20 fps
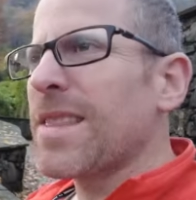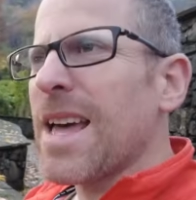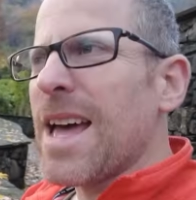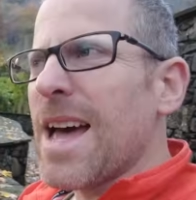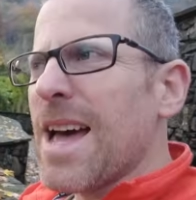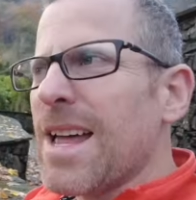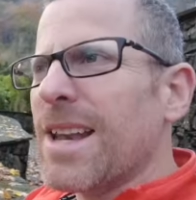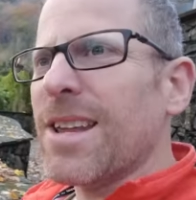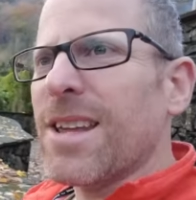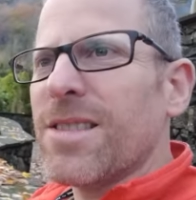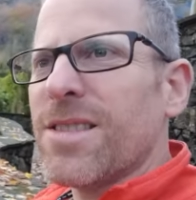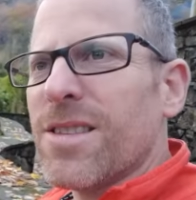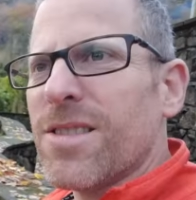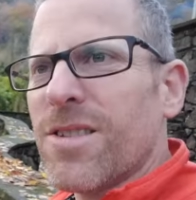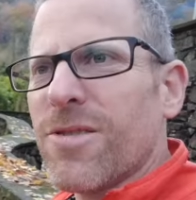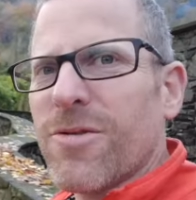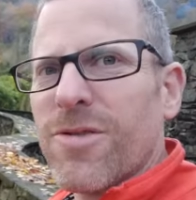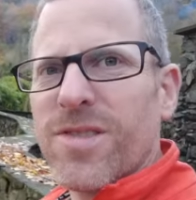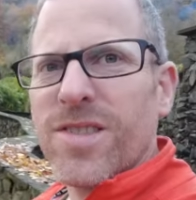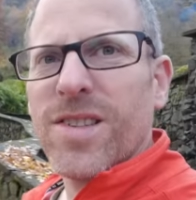that and then
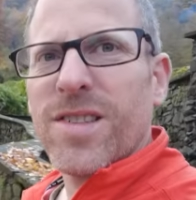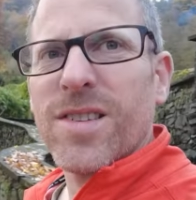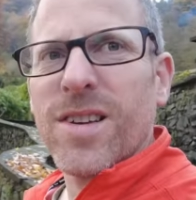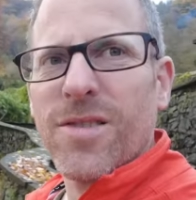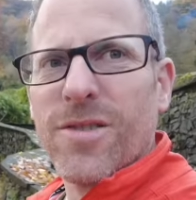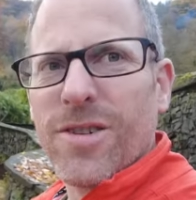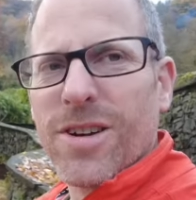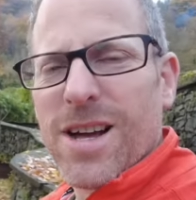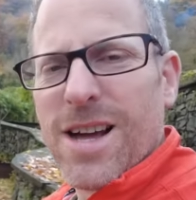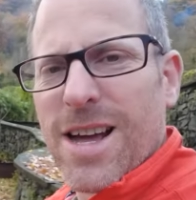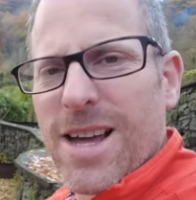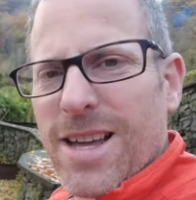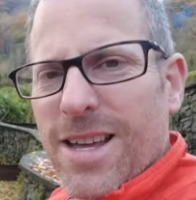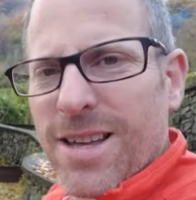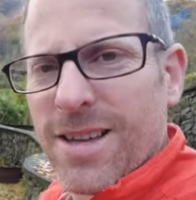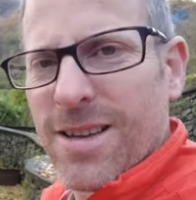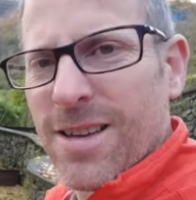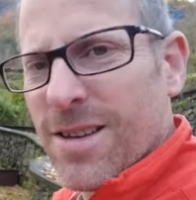there was this other guy,